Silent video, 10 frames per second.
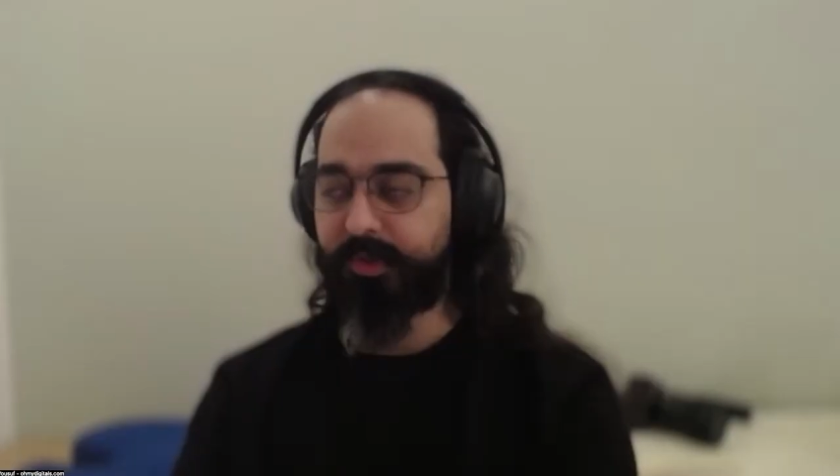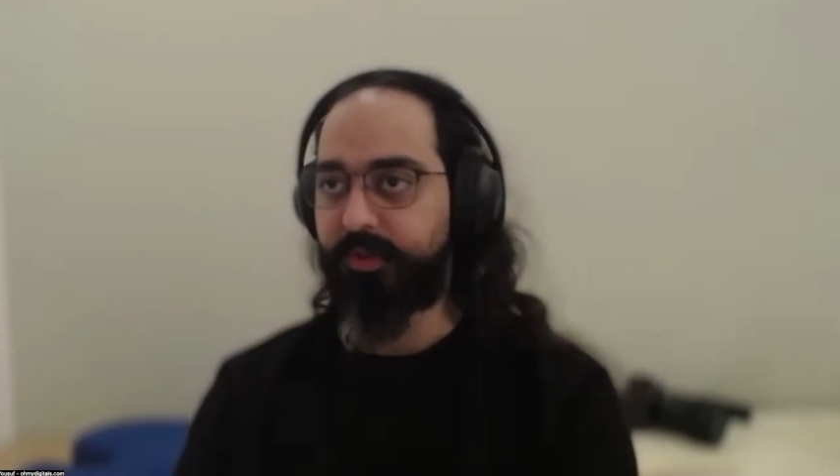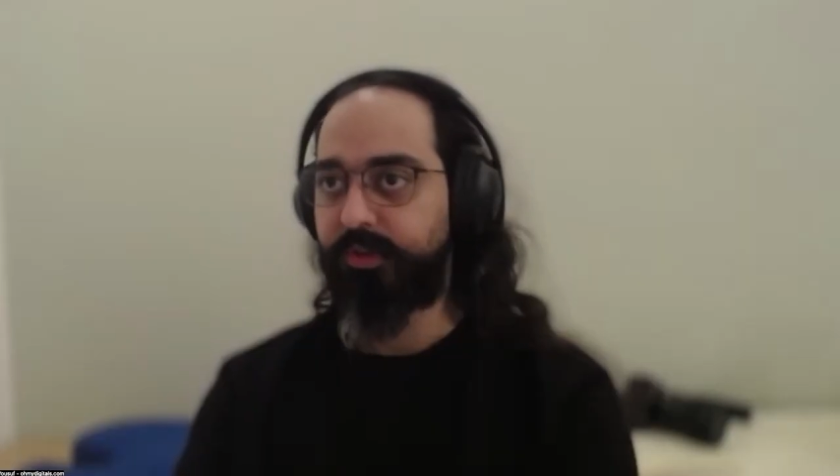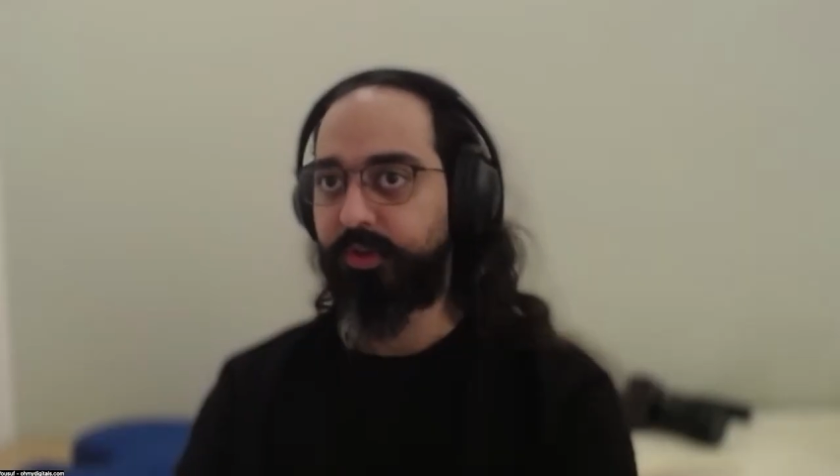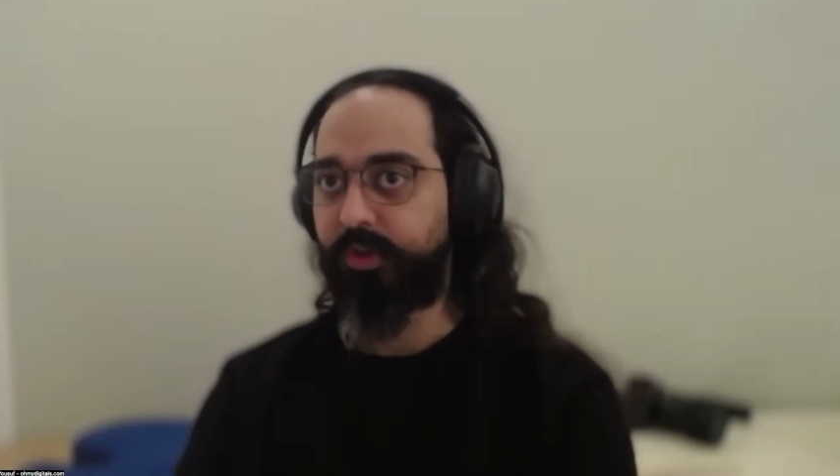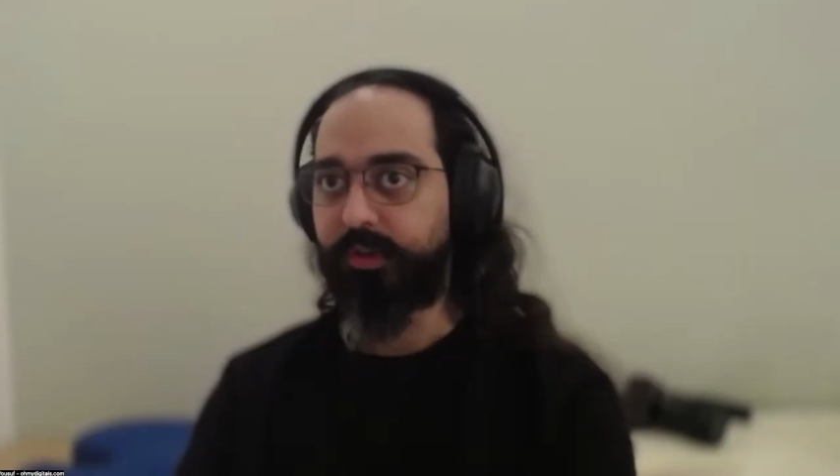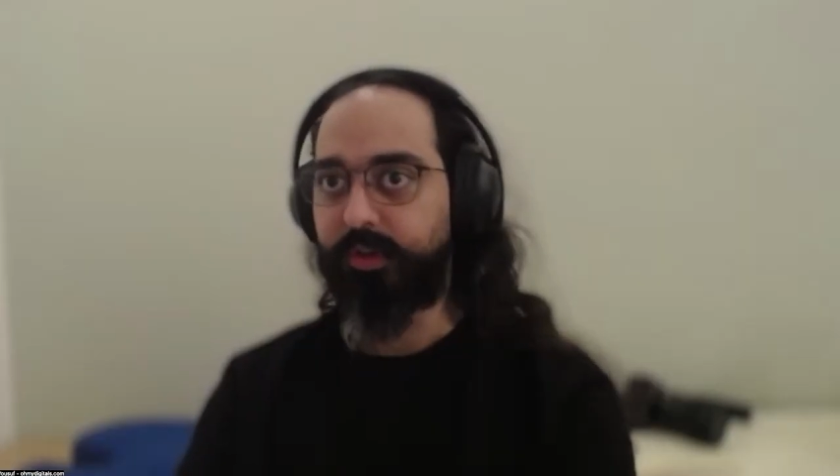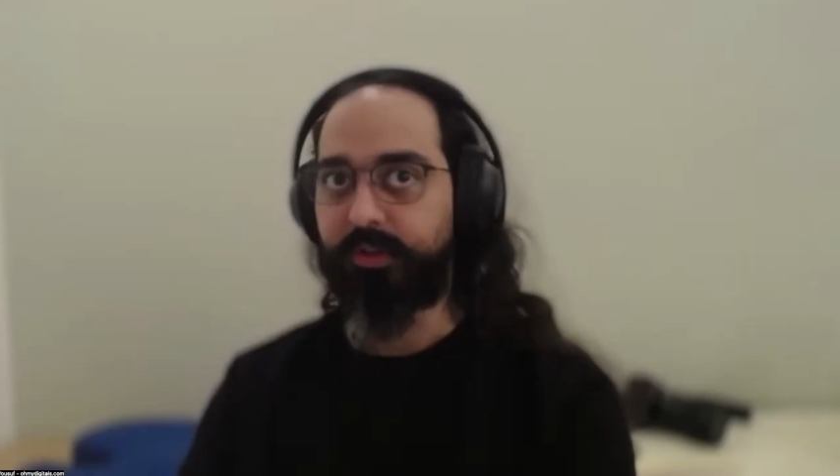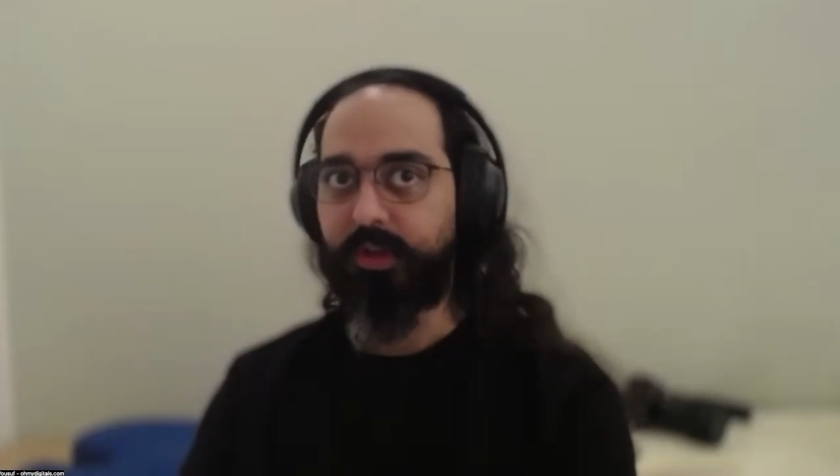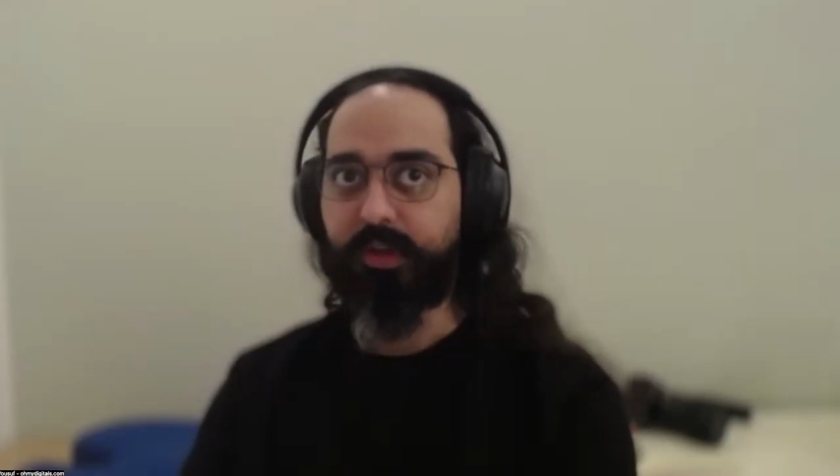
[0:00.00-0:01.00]
just
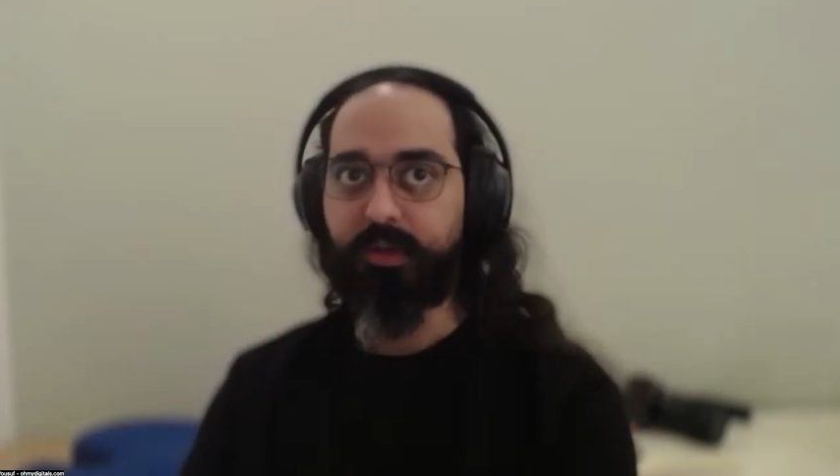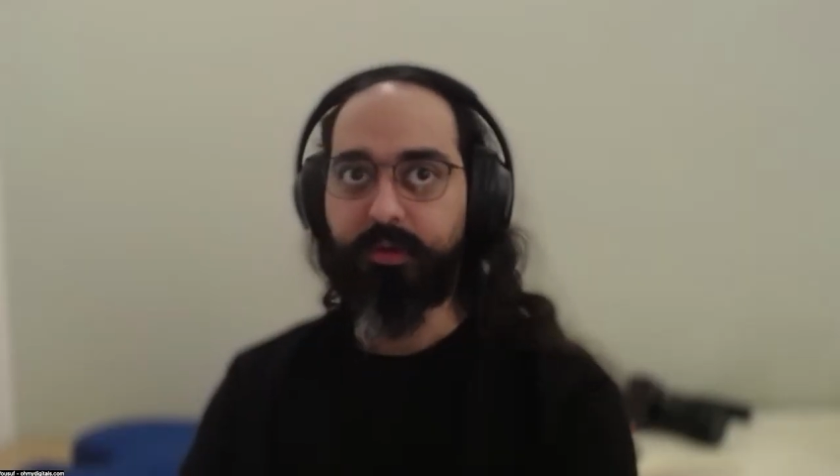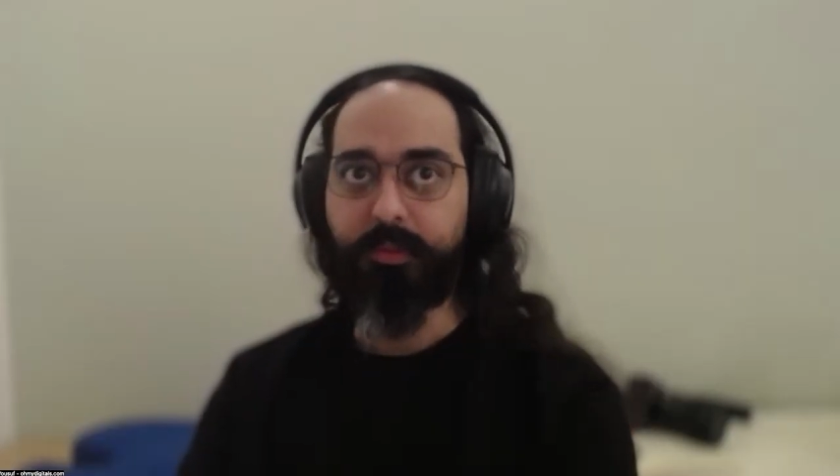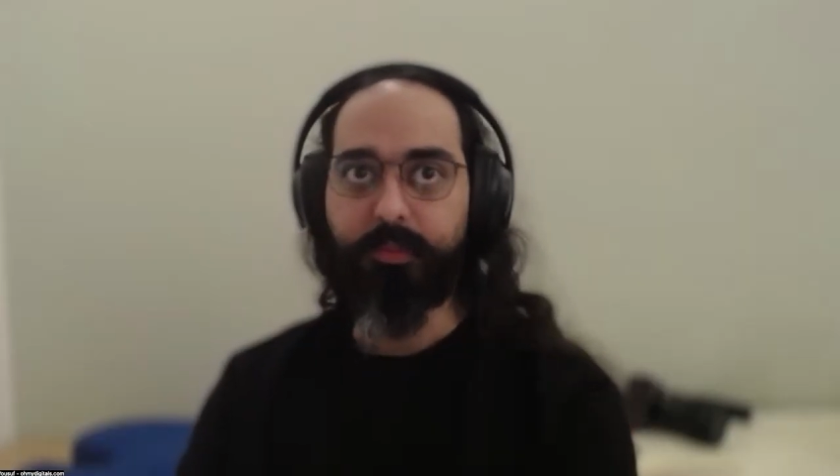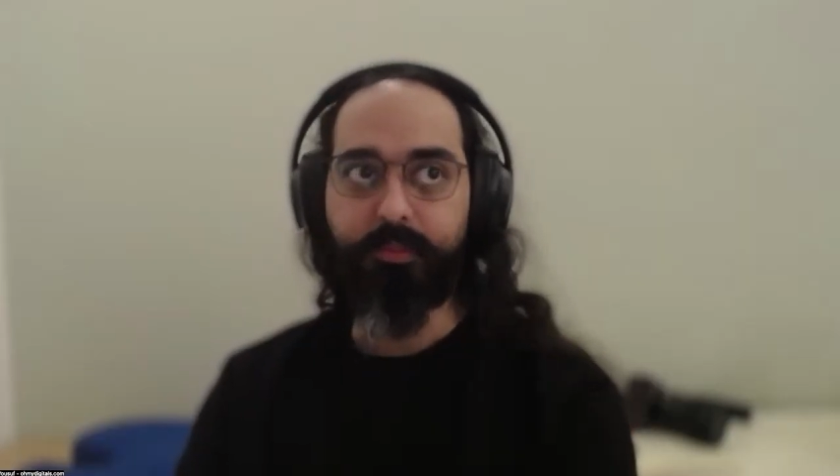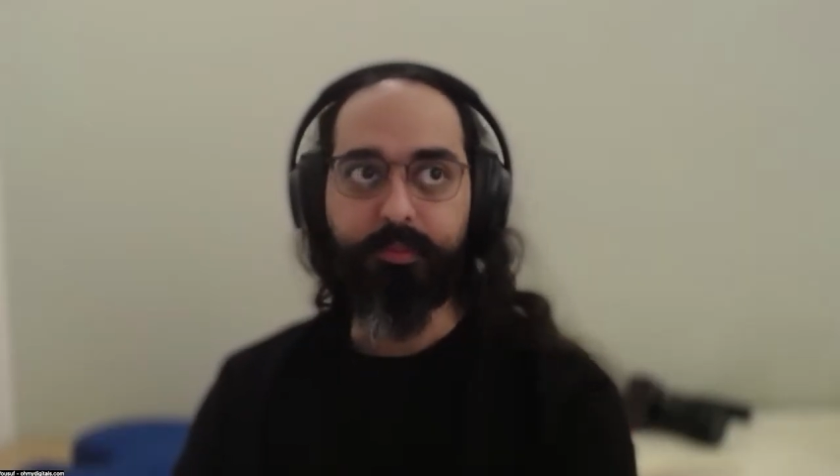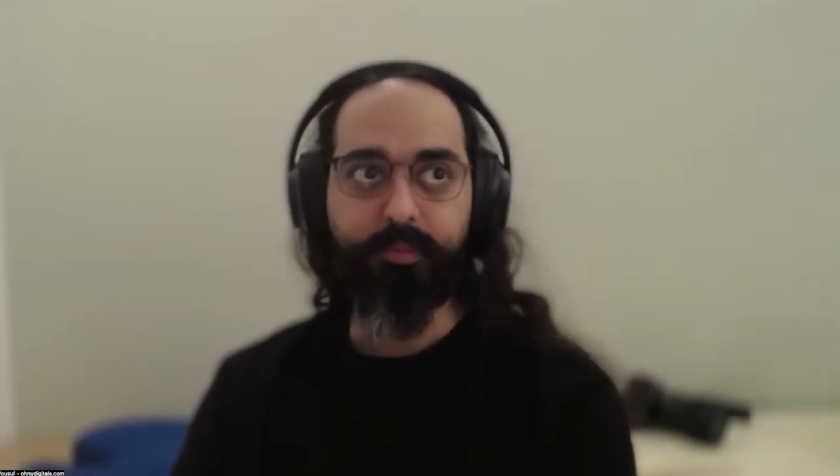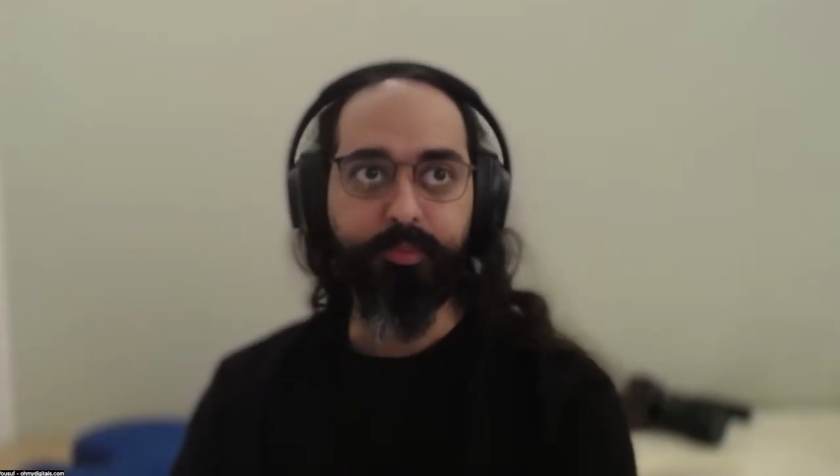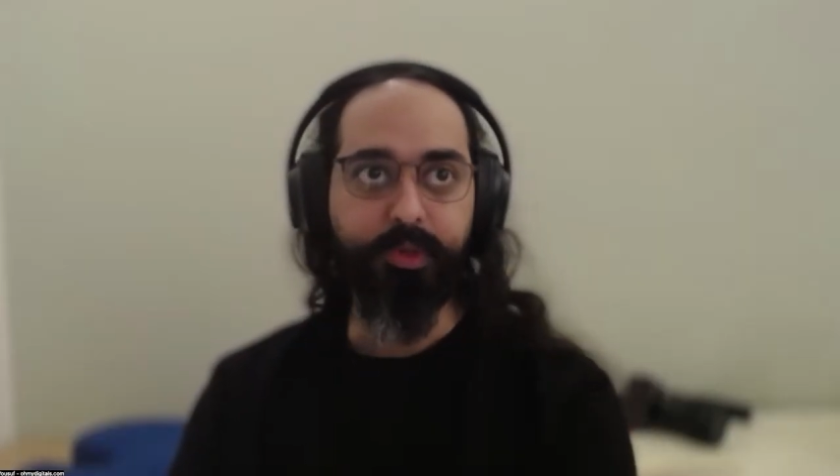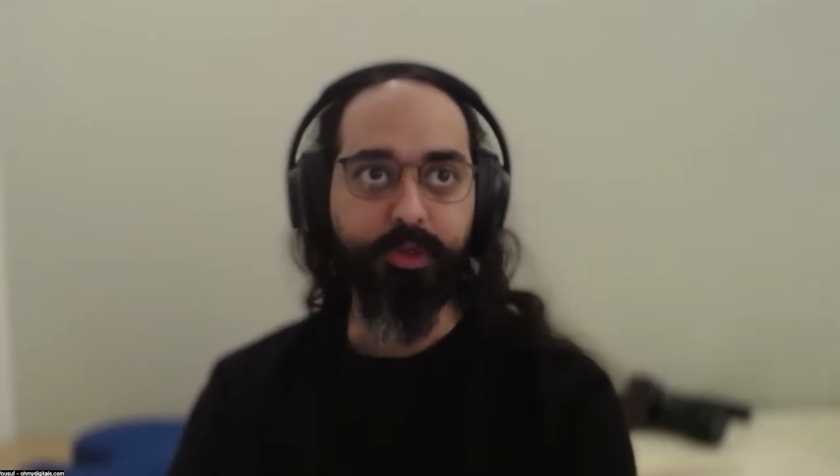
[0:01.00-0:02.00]
shortcuts. Like one
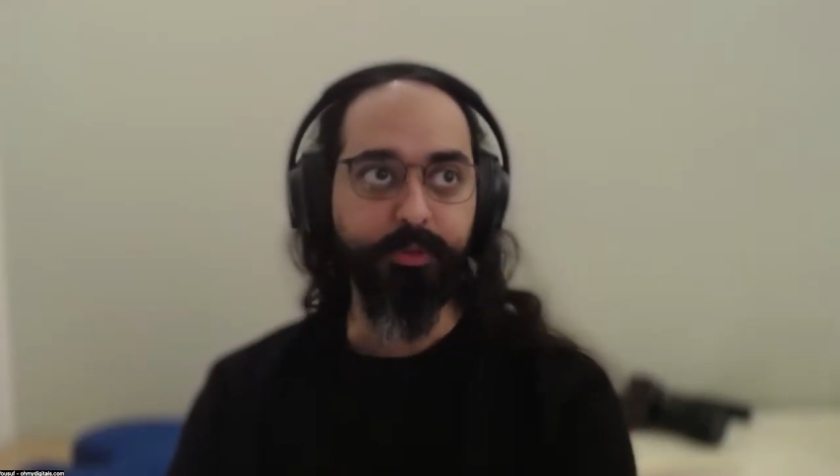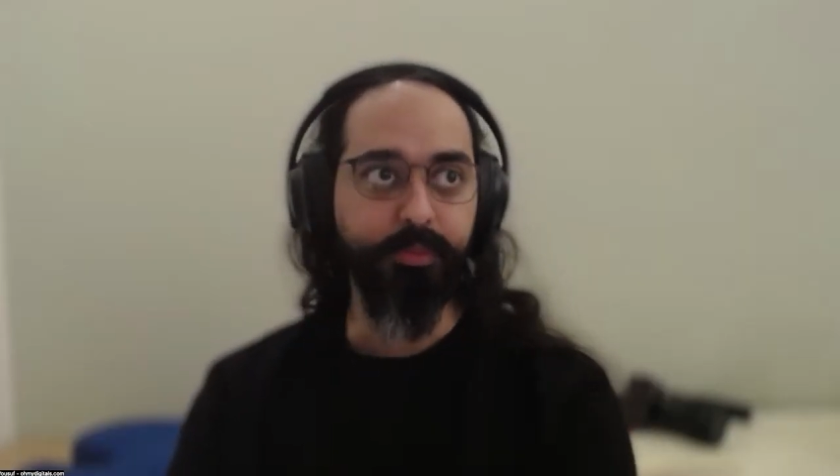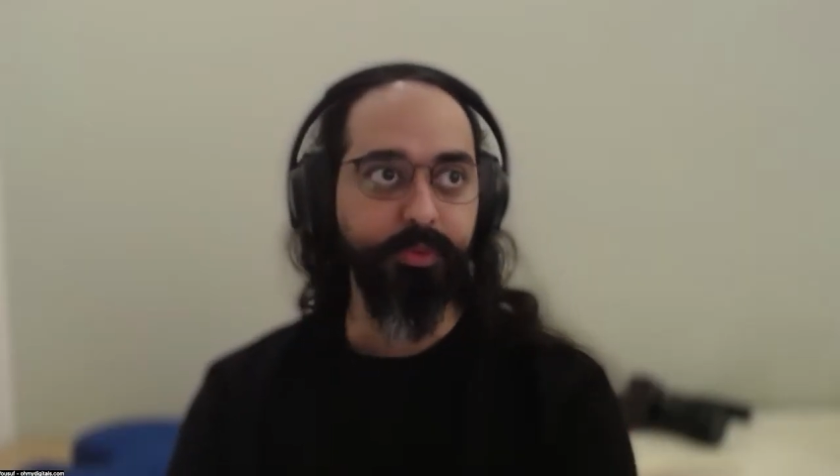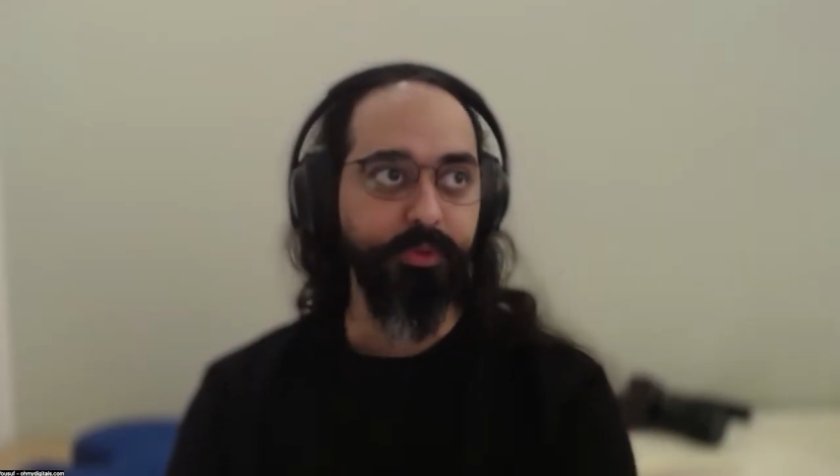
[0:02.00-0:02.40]
of